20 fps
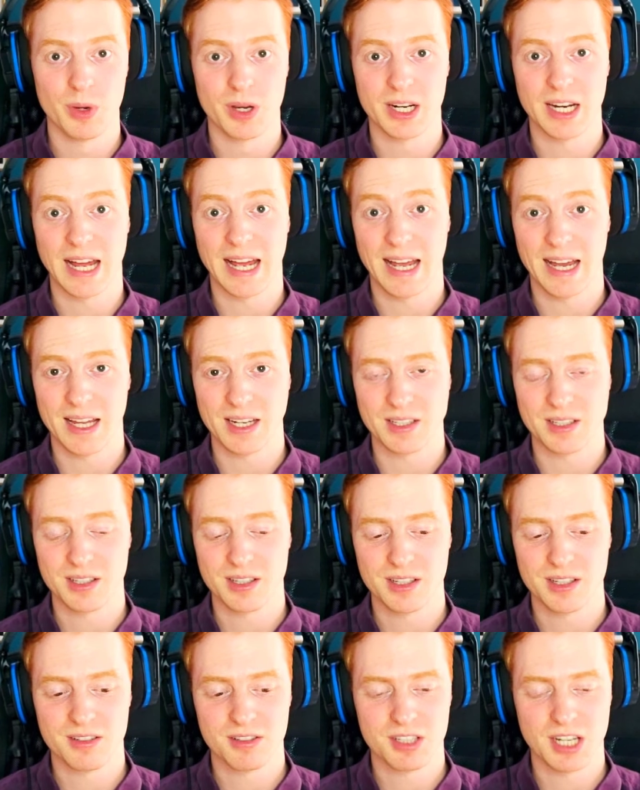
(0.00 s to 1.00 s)
We're going to add
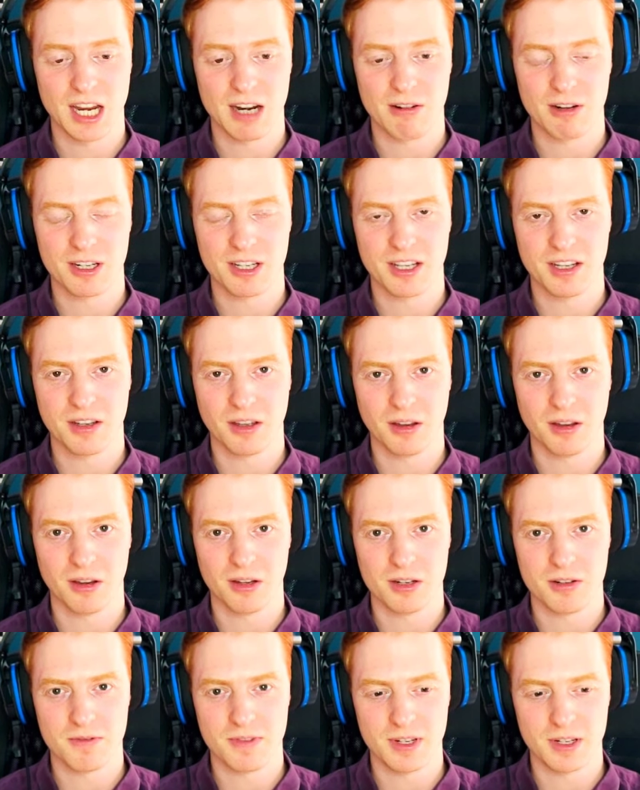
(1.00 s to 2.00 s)
Terrorking
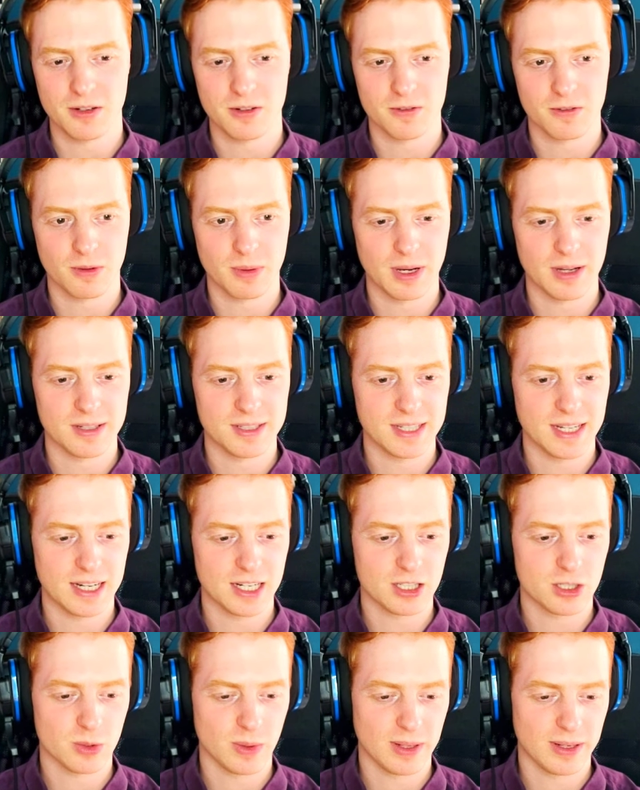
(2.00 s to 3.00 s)
Archfiend from our
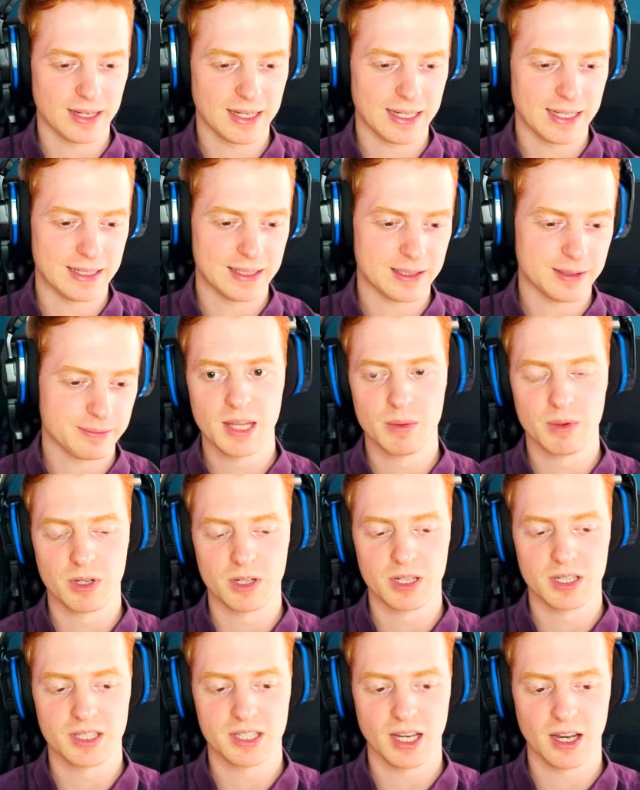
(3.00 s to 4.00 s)
deck to our hand. Then we're
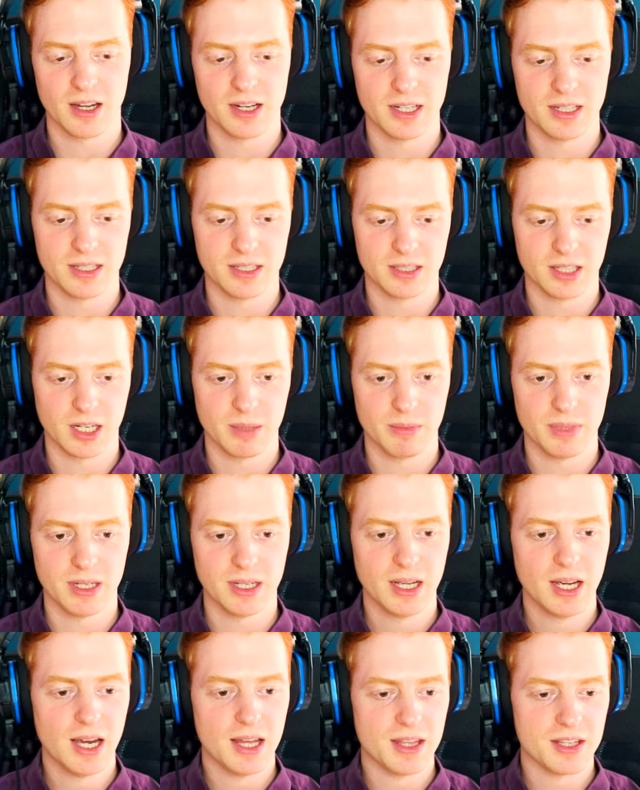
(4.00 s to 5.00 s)
going to set Unending Nightmare.